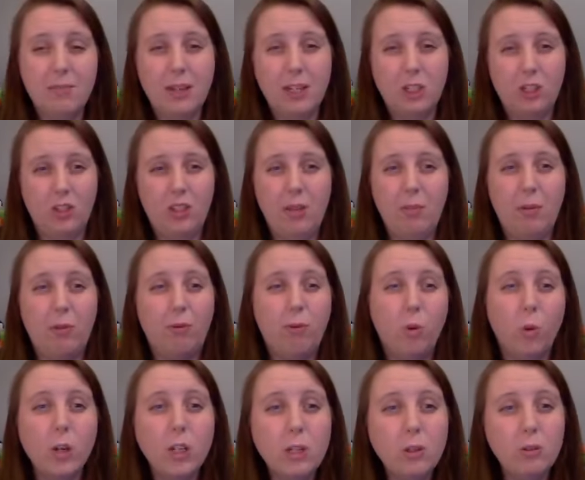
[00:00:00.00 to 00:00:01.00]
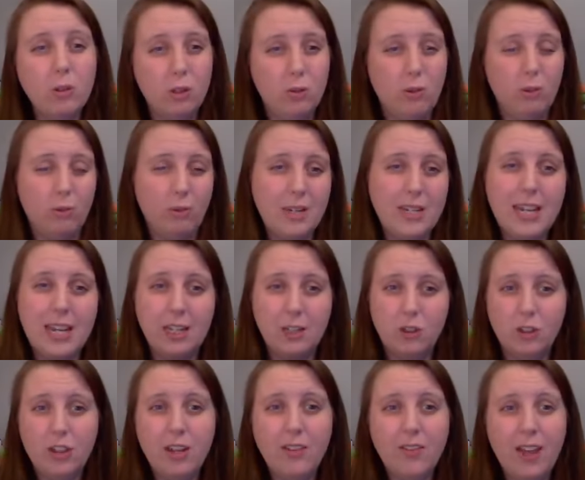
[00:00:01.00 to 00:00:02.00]
to make sure that before you do a
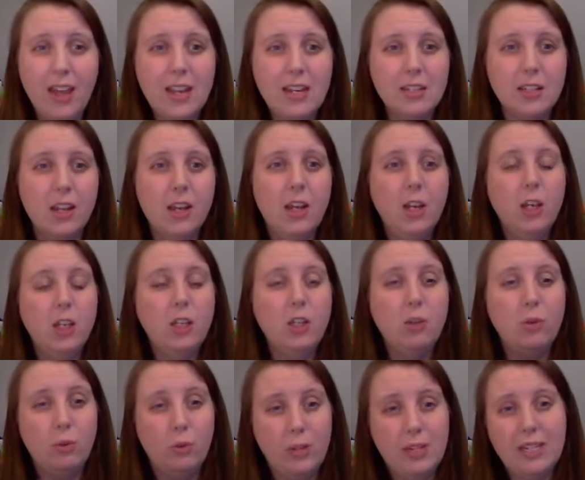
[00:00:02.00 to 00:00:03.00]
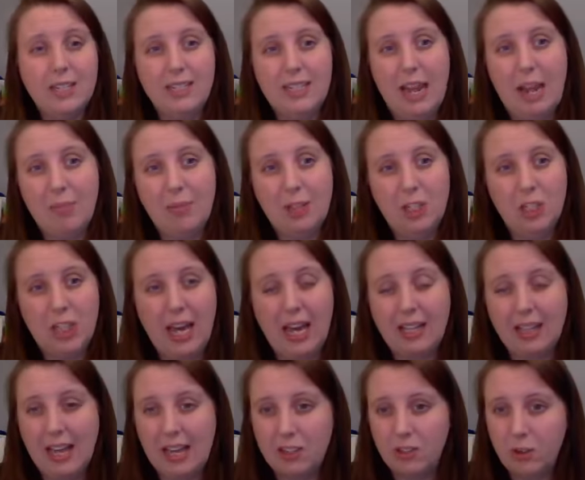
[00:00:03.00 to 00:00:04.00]
re-entry event, you reestablish
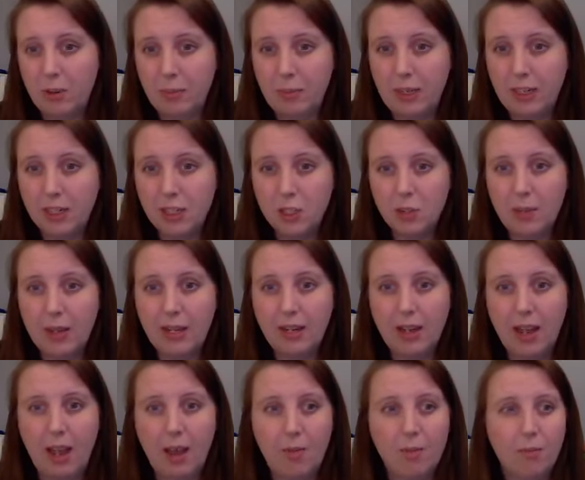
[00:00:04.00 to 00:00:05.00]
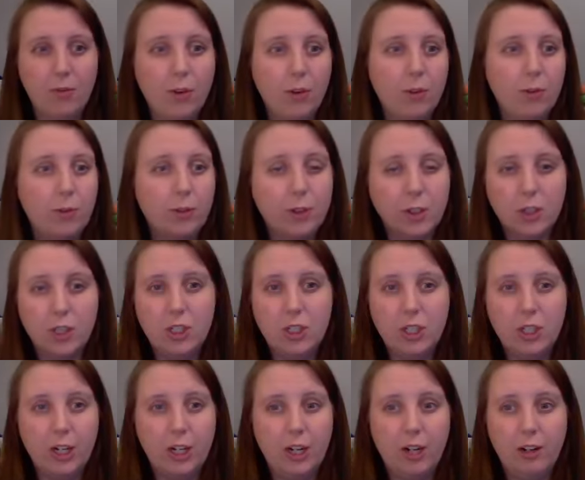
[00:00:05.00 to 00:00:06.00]
that classroom management. For first
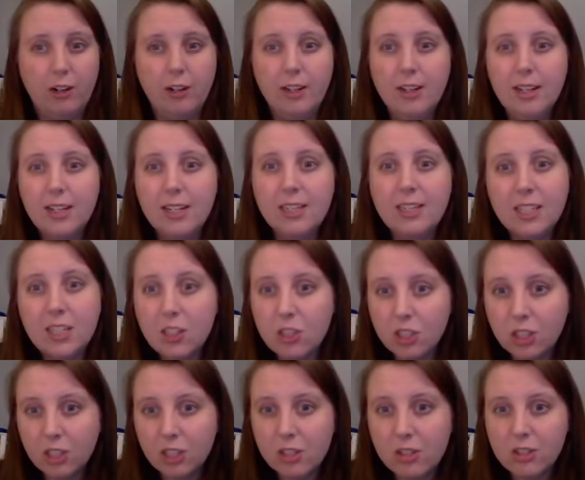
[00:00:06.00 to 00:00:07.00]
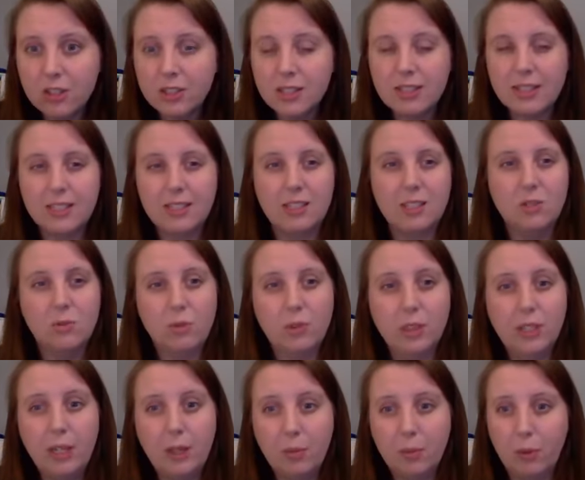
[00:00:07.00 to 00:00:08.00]
year teachers, this is
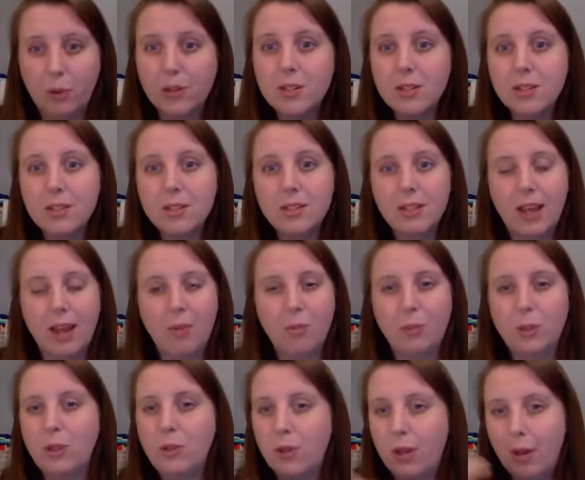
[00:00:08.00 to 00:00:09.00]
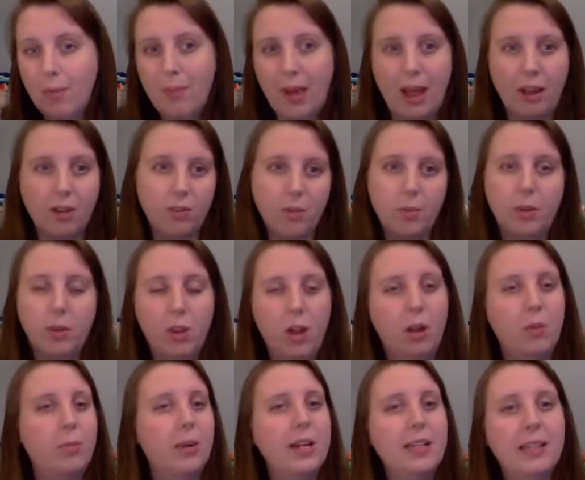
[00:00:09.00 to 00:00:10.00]
really important. When you come back from a
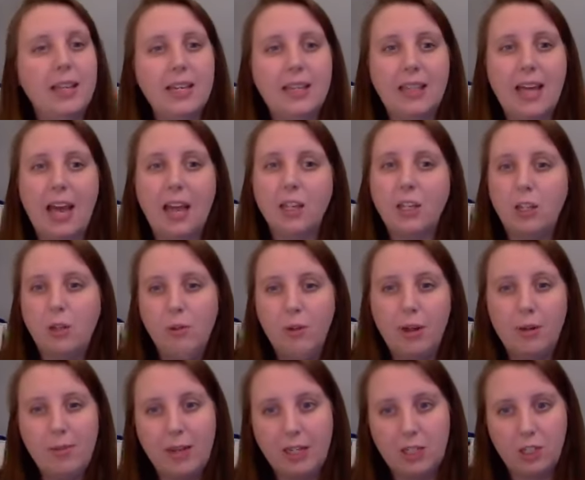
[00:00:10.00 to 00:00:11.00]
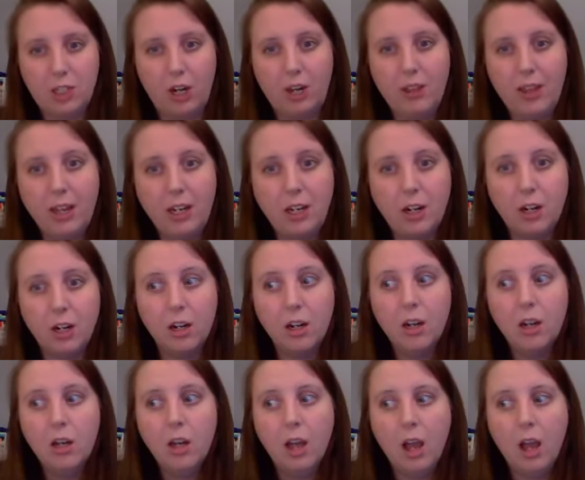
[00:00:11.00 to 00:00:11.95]
long break like that, you want to make sure that you're